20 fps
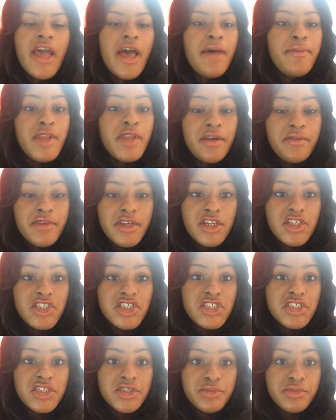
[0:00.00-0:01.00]
how many ever
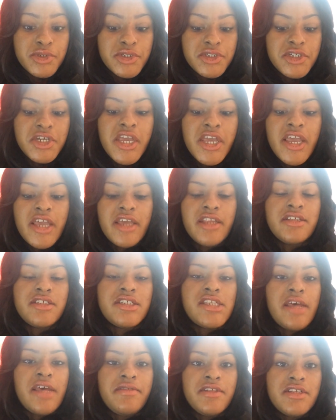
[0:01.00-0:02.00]
digit number, and it's
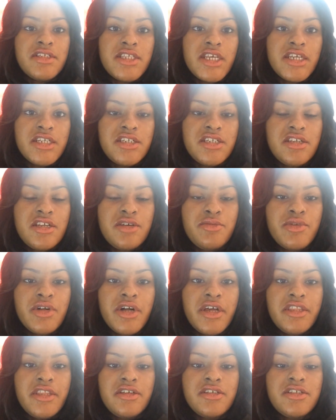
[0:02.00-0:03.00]
going to have the section number
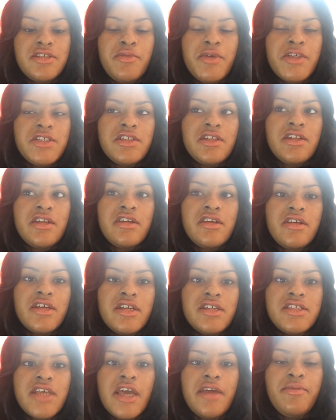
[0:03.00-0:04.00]
on there. So basically you're
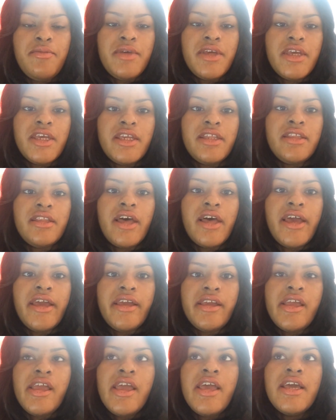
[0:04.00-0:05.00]
going to type in
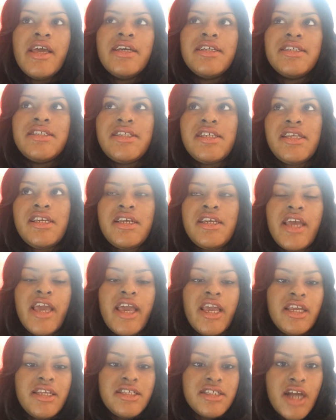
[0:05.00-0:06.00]
like
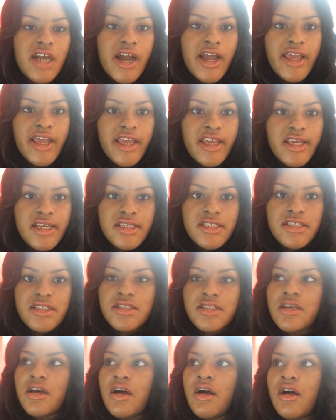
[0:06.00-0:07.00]

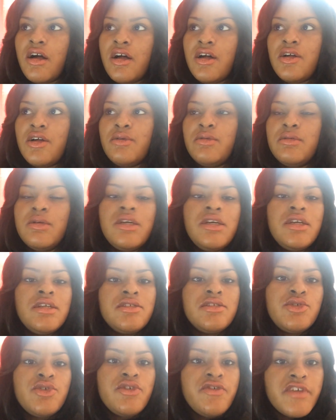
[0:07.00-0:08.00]
CHIS
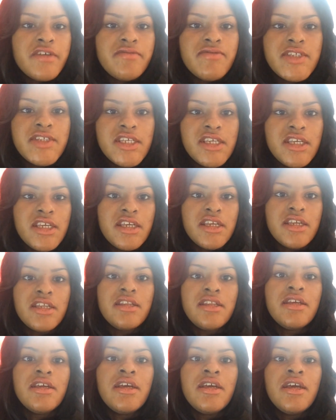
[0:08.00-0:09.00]

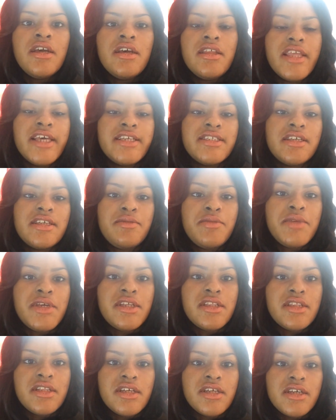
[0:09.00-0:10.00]
215. That's going to
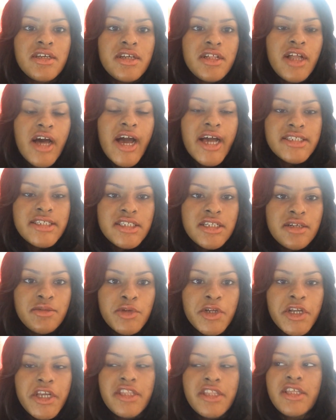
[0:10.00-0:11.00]
be the class
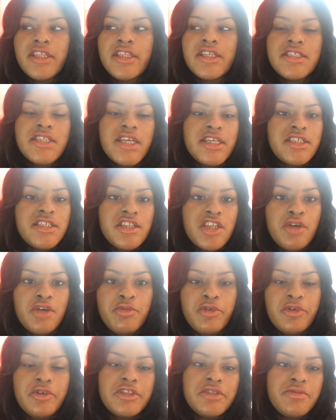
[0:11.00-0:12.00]
number, and then the section
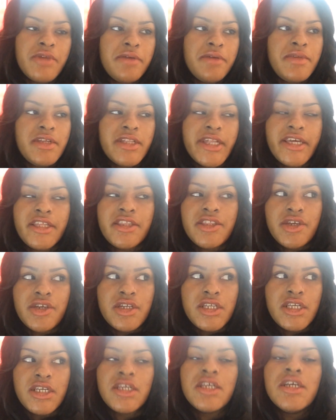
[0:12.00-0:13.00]
number, which might be like
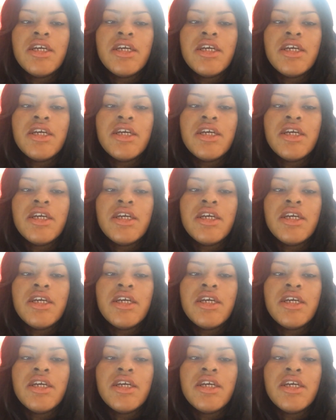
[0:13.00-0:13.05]
30.